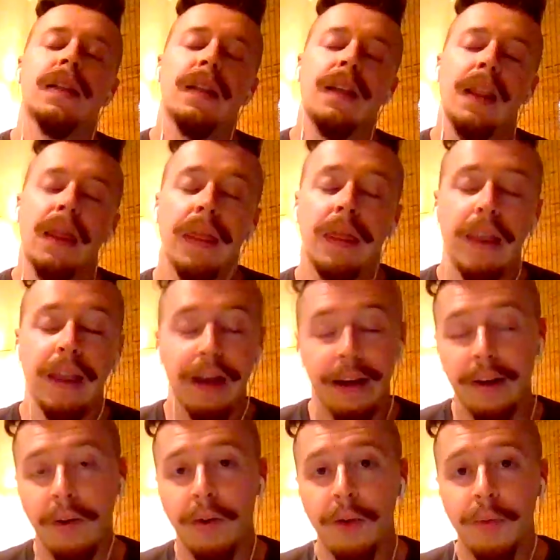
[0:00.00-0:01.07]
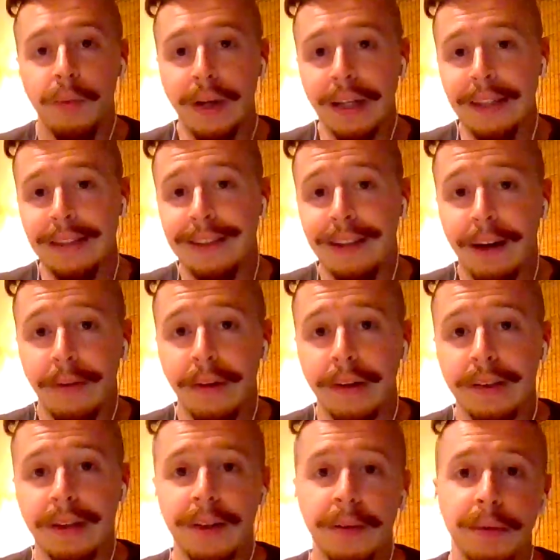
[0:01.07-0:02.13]
That opening shot
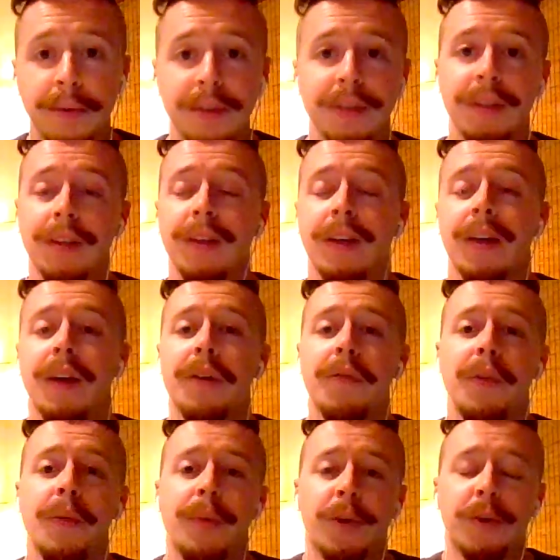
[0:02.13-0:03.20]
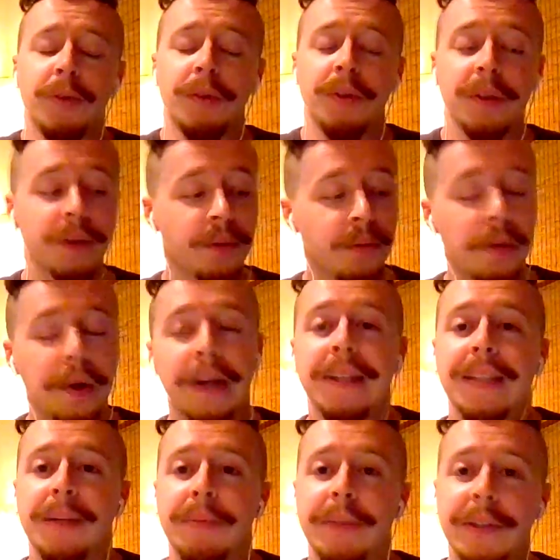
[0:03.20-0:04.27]
right there was from earlier when I
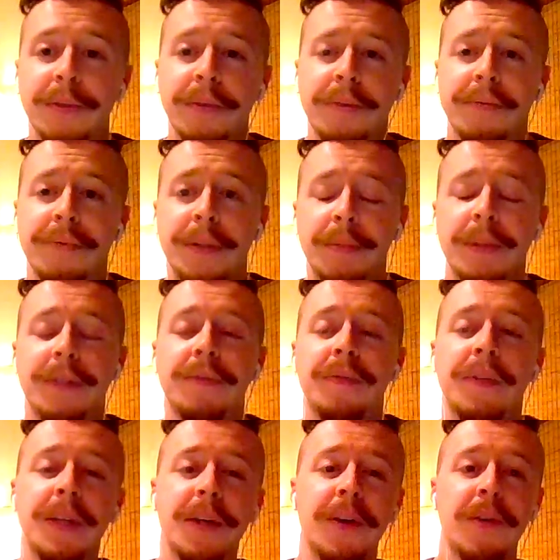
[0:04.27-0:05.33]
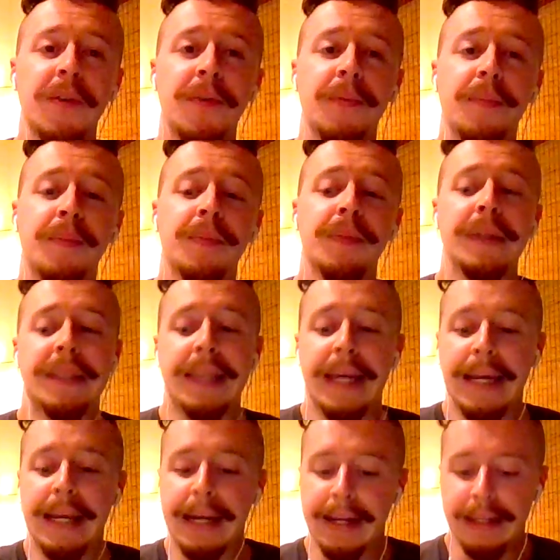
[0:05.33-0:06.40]
attempted to film this video, but
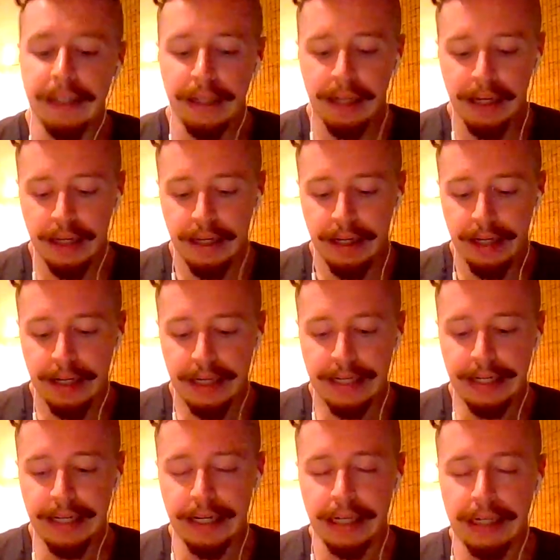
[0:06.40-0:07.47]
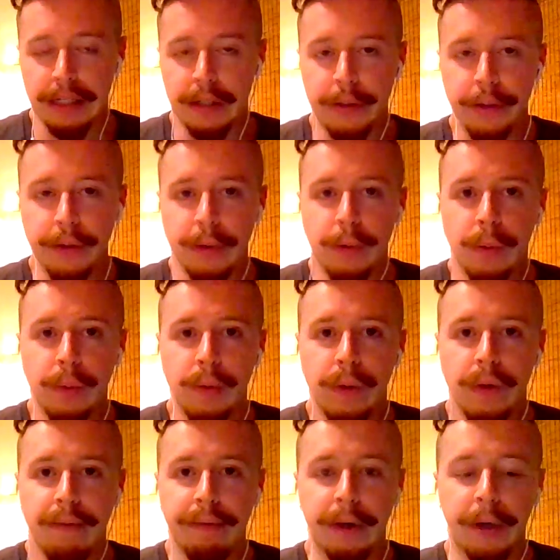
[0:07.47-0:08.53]
that didn't go
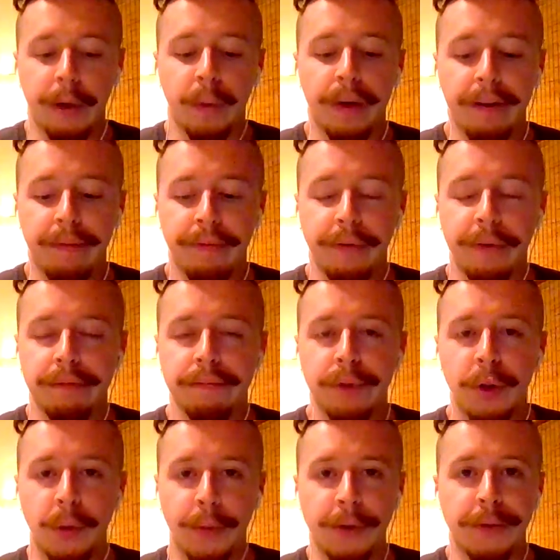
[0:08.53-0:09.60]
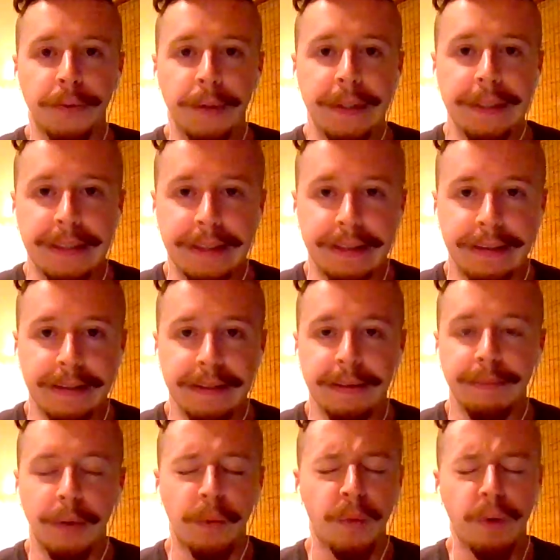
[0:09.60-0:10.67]
very well for numerous reasons,
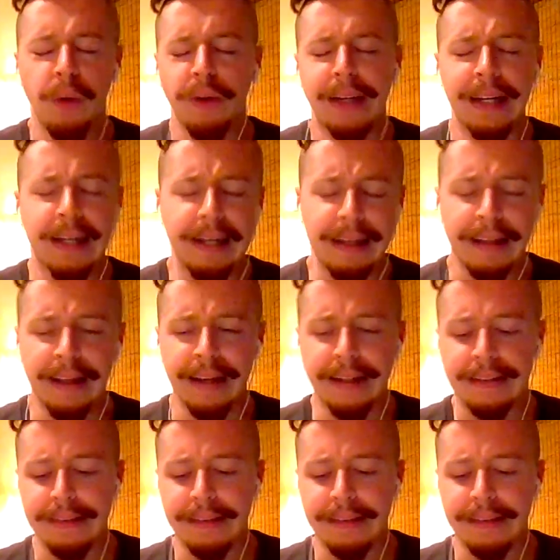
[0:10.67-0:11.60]
but we won't get into that.